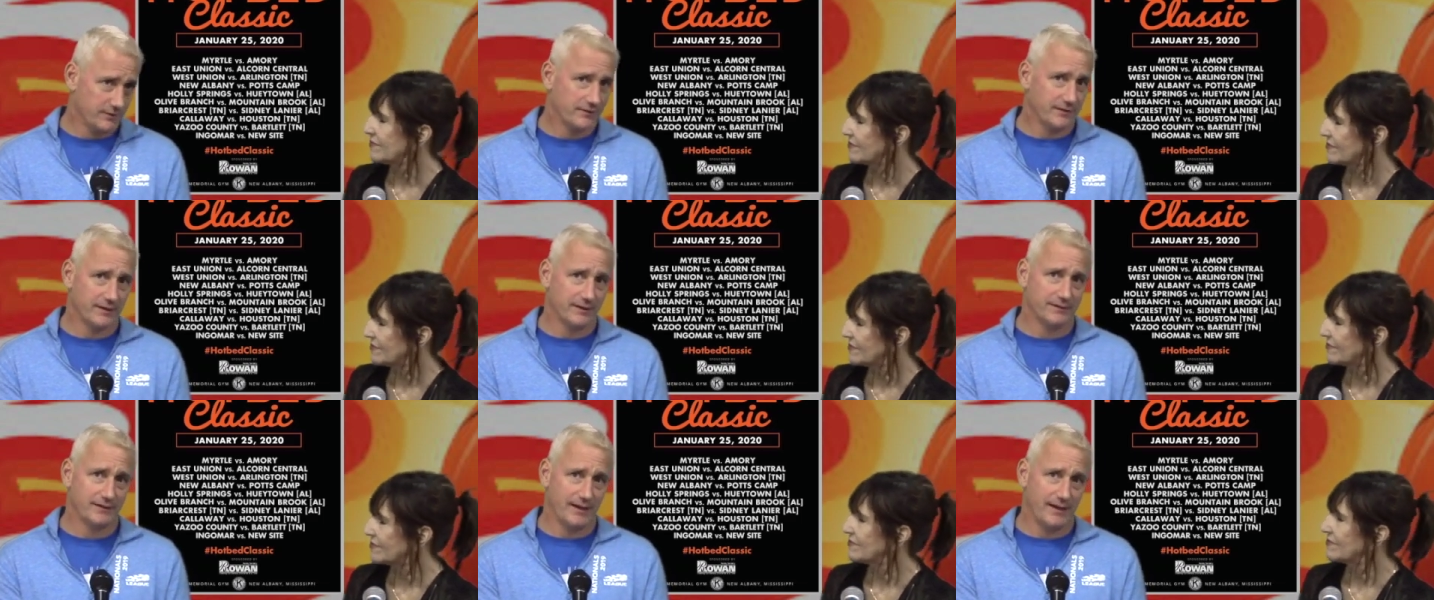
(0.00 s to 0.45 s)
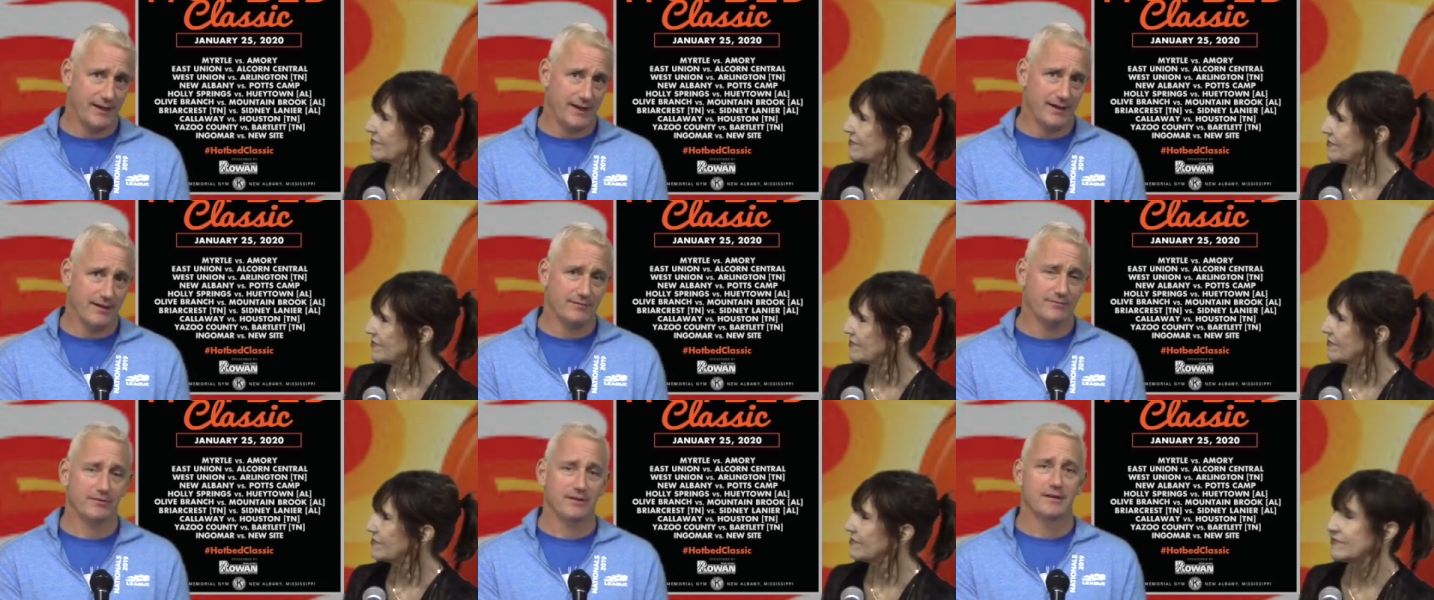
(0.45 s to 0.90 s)
Speaker 1: thing to
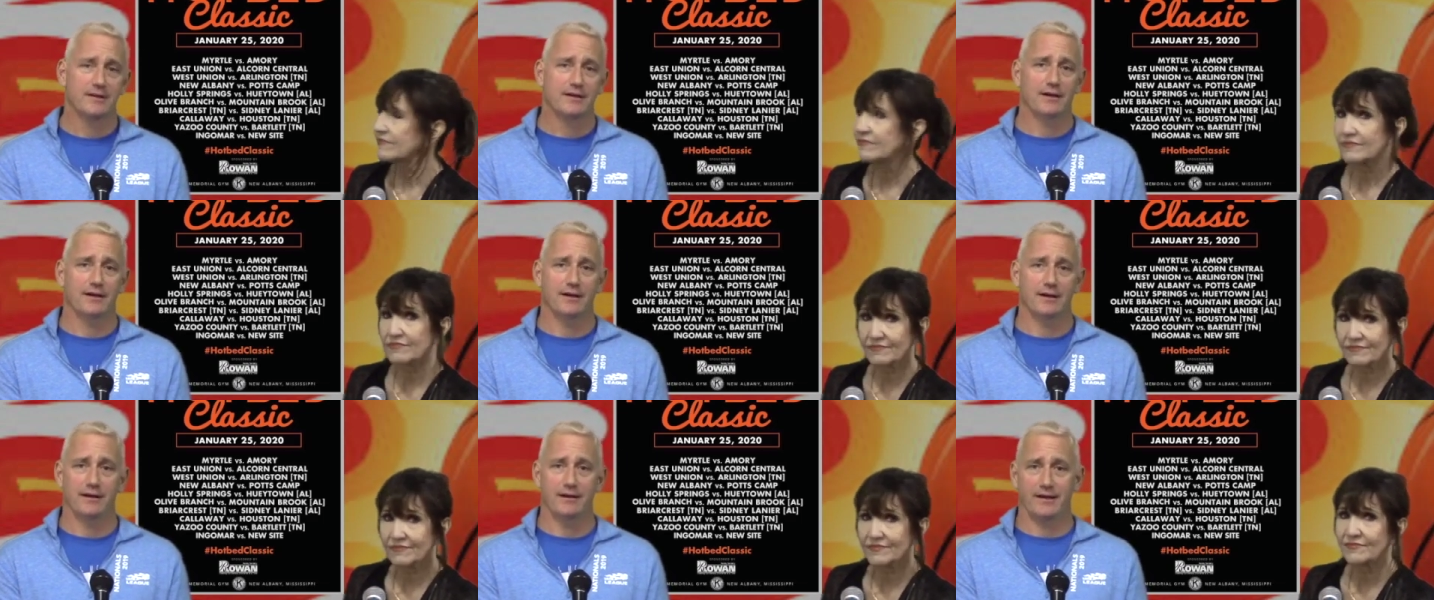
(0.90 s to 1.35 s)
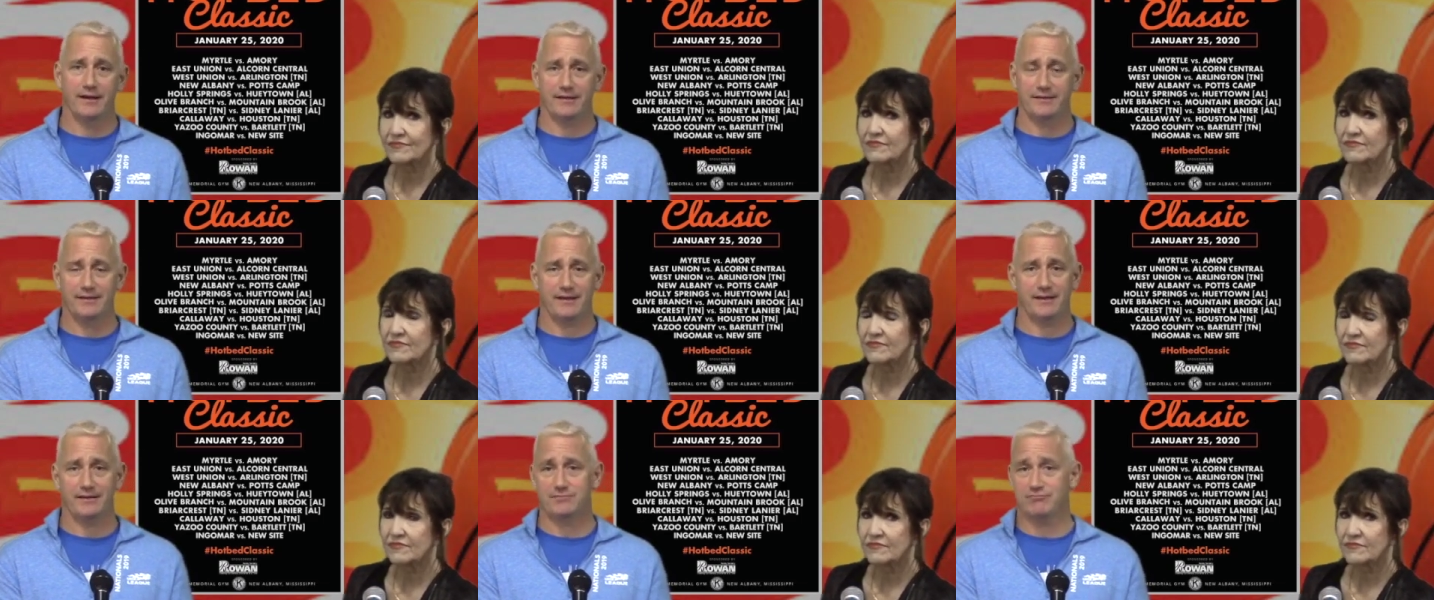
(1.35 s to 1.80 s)
have, uh,
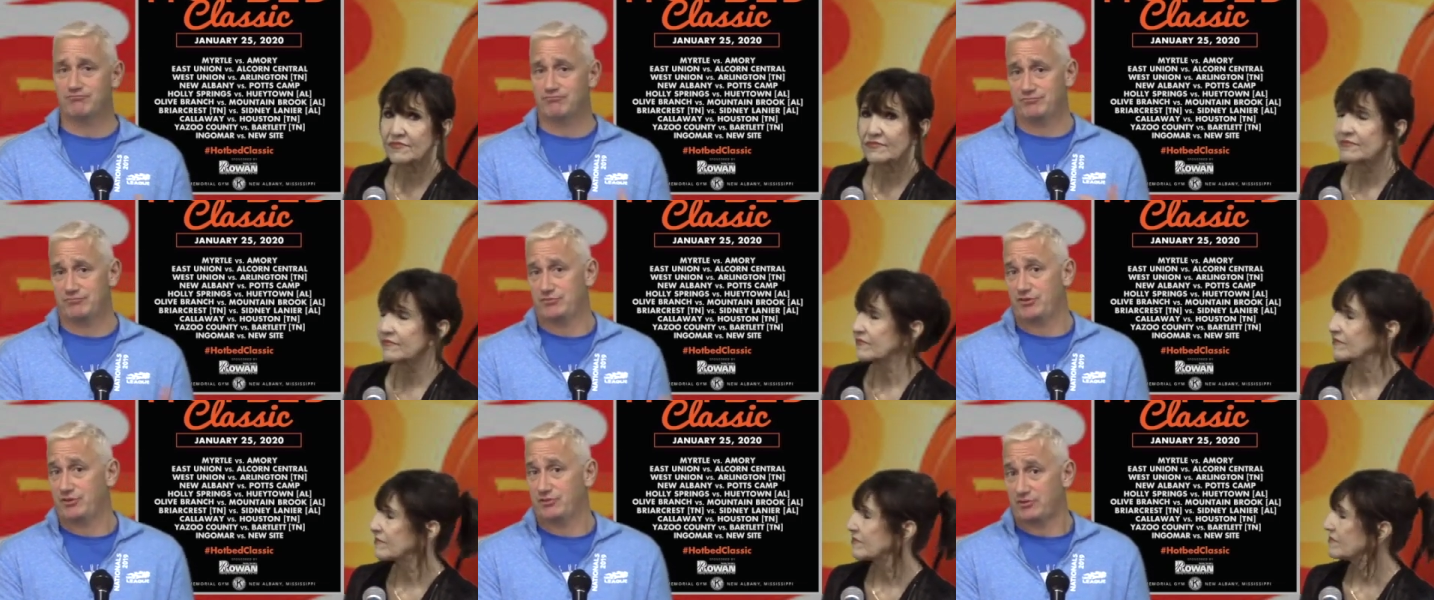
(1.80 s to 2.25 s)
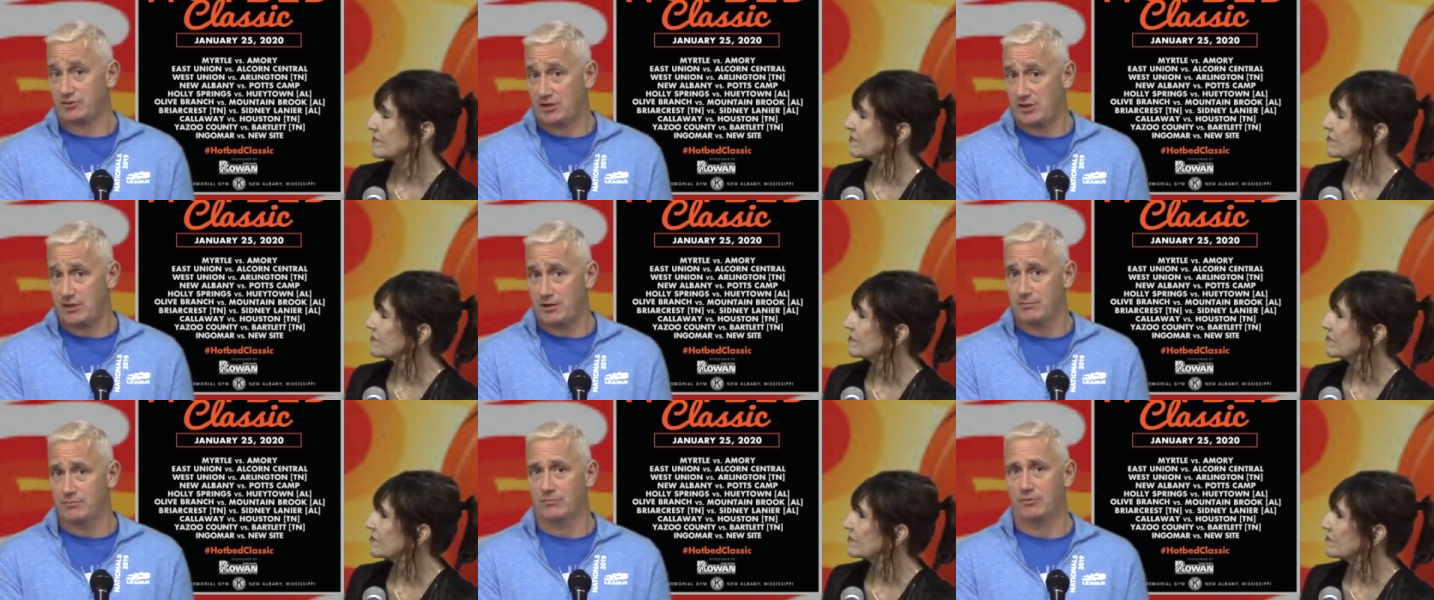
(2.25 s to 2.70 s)
and then just
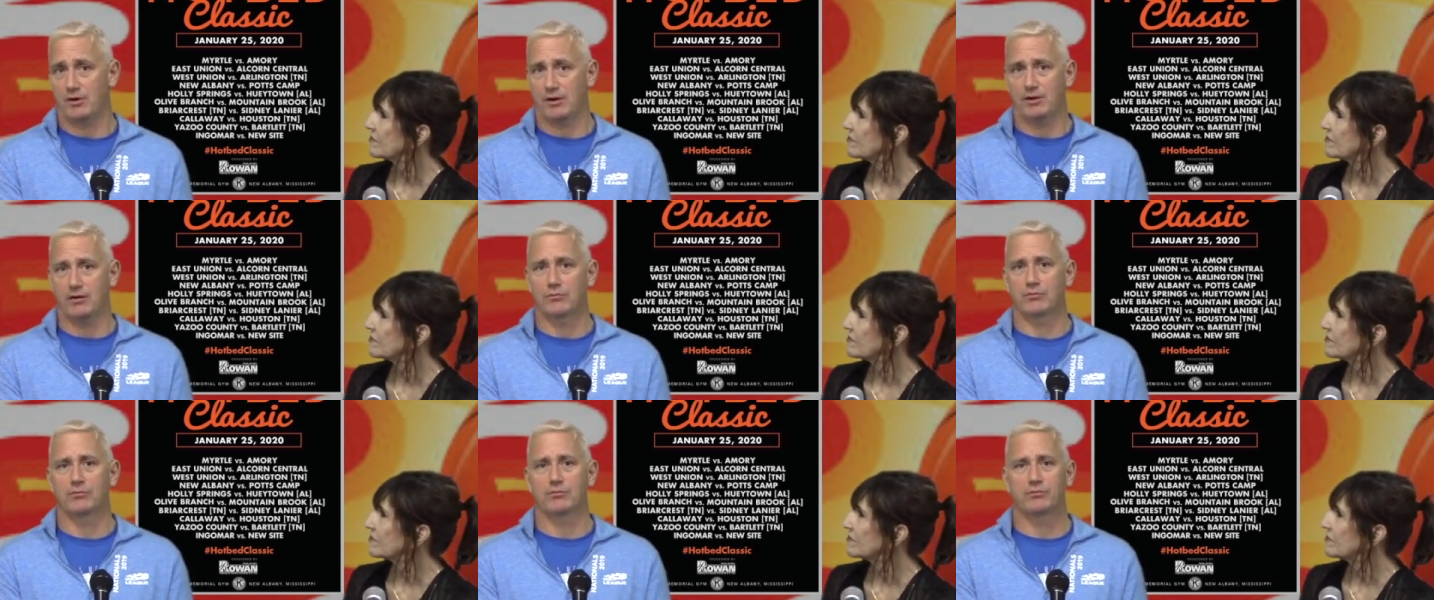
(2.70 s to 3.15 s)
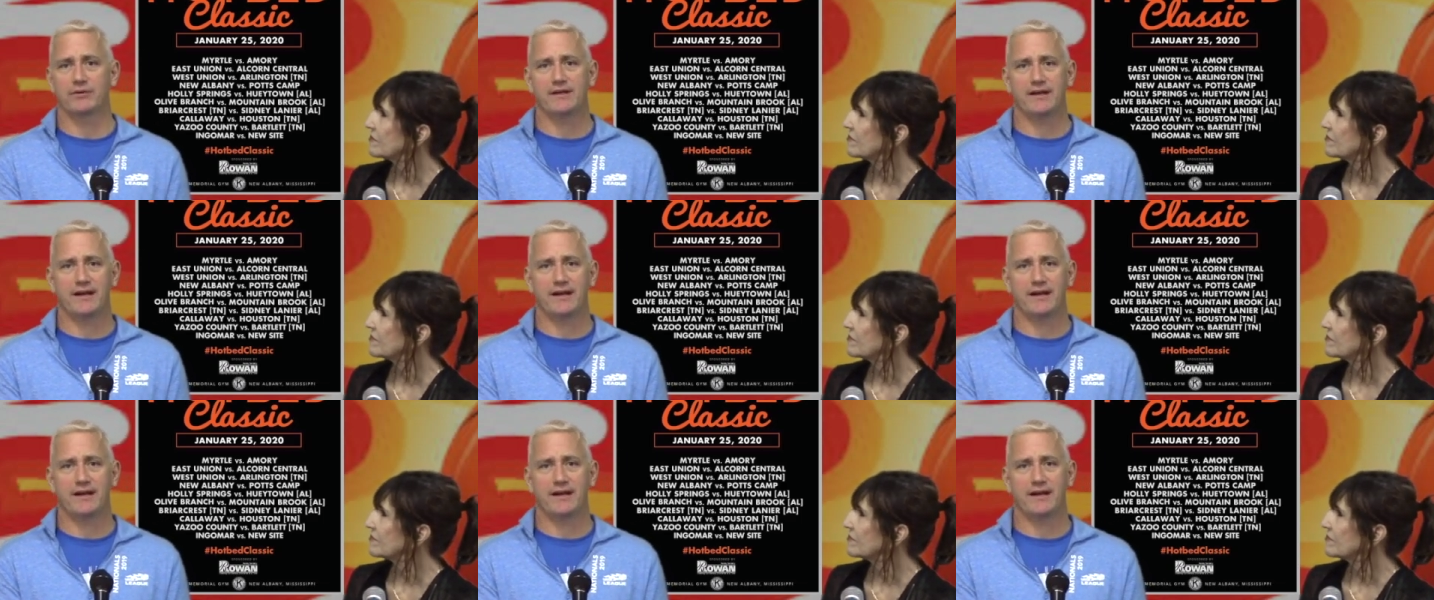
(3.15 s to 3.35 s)
come. Uh, we